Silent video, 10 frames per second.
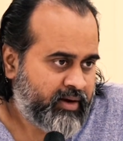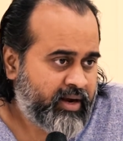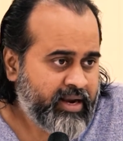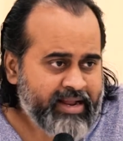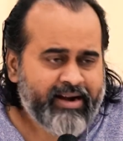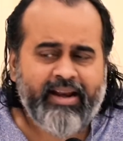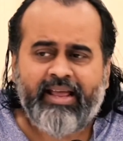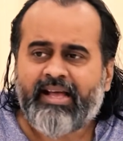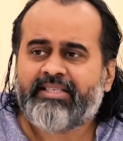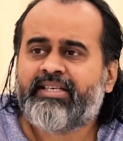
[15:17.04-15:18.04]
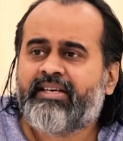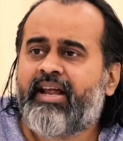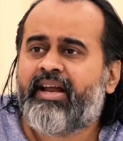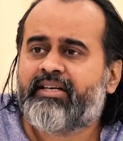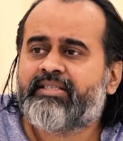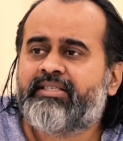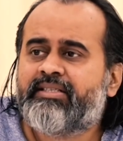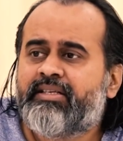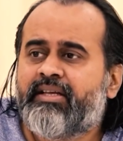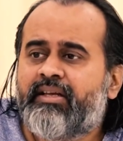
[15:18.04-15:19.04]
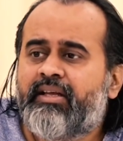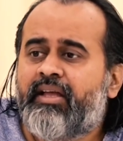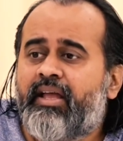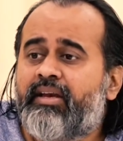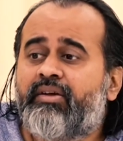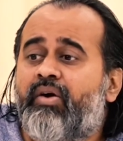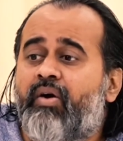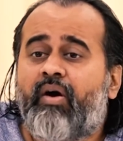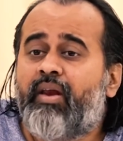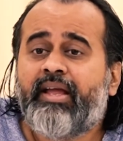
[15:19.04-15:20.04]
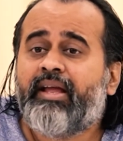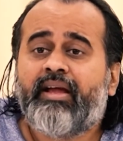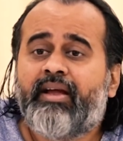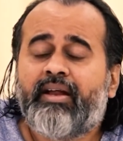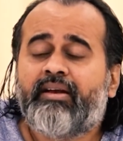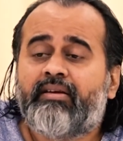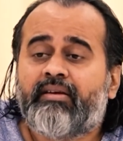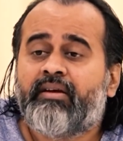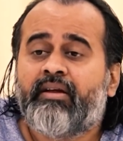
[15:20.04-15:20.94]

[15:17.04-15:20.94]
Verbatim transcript: clearly hesitates in calling it